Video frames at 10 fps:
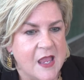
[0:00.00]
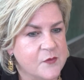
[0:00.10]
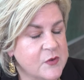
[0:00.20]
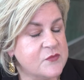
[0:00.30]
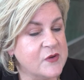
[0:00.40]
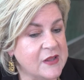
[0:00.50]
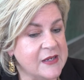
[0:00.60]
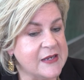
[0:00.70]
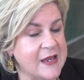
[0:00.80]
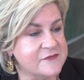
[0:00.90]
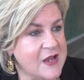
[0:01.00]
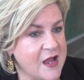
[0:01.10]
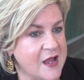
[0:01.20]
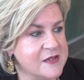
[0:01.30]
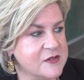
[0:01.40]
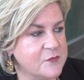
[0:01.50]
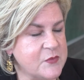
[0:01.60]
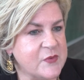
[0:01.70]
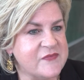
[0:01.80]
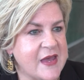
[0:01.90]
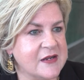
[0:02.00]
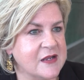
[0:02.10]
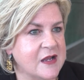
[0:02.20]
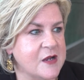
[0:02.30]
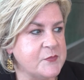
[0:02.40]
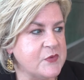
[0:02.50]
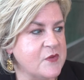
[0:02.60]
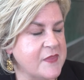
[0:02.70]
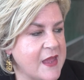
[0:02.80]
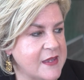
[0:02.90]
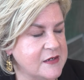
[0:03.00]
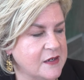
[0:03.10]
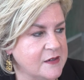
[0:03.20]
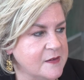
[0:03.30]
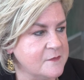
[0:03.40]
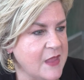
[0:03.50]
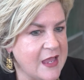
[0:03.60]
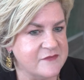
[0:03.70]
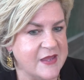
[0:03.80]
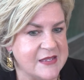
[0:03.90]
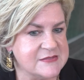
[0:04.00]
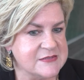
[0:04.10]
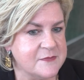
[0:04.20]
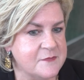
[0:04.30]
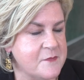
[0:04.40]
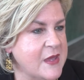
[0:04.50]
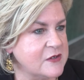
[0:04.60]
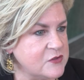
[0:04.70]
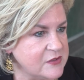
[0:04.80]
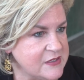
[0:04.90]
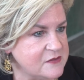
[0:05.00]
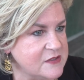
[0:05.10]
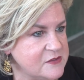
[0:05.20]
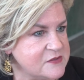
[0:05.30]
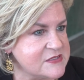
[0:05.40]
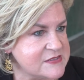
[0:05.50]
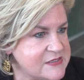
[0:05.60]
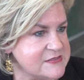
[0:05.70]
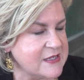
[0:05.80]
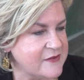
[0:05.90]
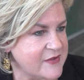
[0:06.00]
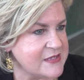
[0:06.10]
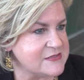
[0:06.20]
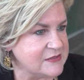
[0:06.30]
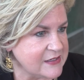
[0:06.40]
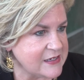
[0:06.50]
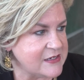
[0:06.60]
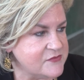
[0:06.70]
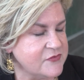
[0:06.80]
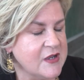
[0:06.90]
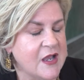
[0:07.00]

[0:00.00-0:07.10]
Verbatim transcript: We really have not. I mean, we've had a couple that um, have had some medical Ill illnesses that have had to leave